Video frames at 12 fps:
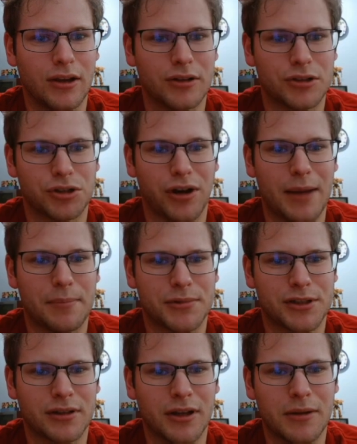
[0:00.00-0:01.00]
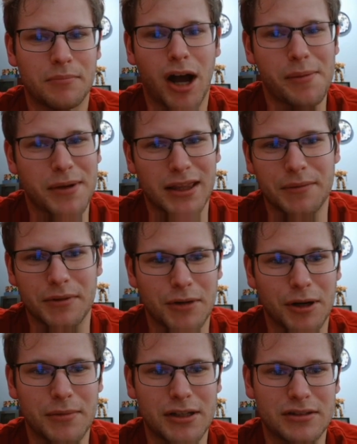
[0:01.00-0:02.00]
traps, popping them with
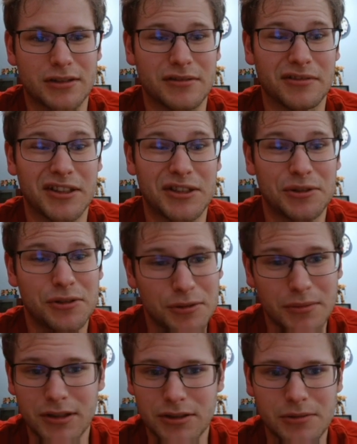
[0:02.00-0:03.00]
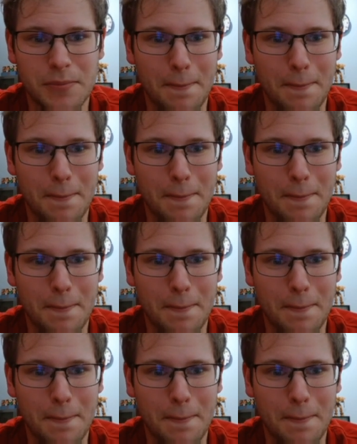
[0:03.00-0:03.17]
Mobius doesn't really do too much.